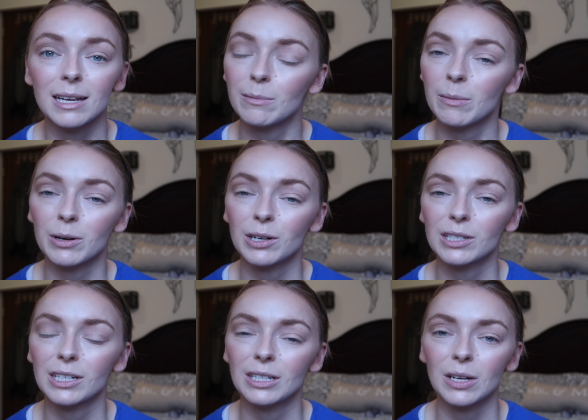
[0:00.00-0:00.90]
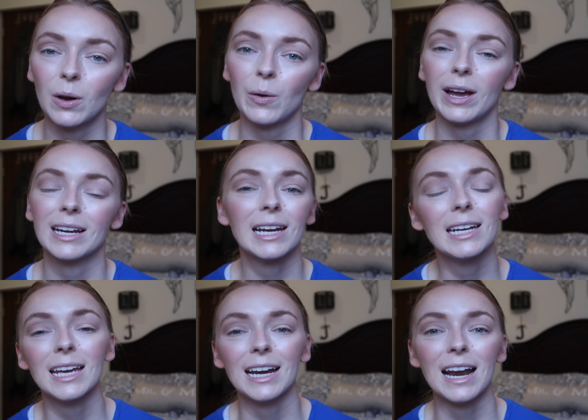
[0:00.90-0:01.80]
in my purse, so I
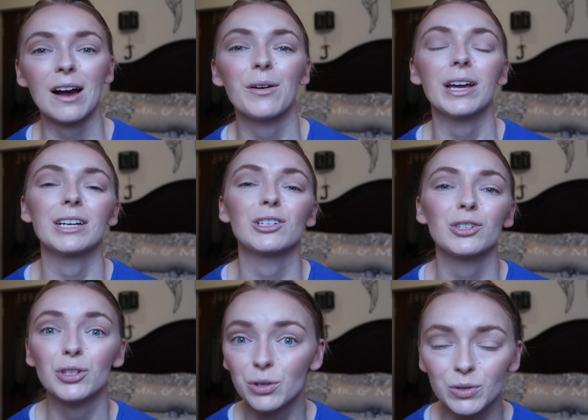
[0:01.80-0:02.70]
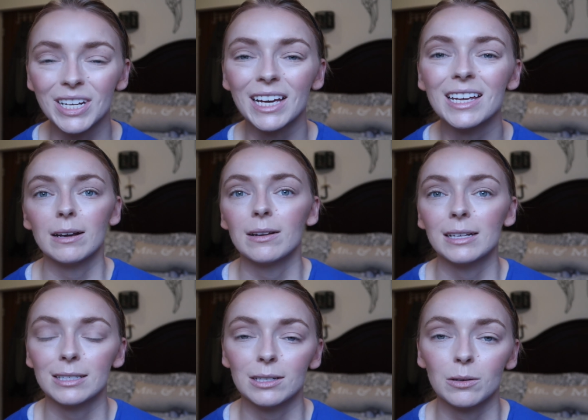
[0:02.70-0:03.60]
need to get it out and just use it. And
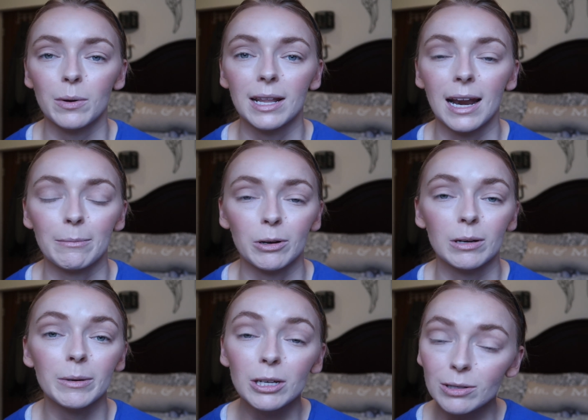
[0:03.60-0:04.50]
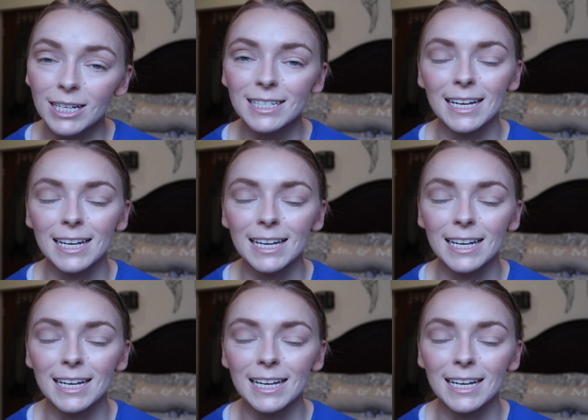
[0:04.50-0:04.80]
this is the one that I'm going to be using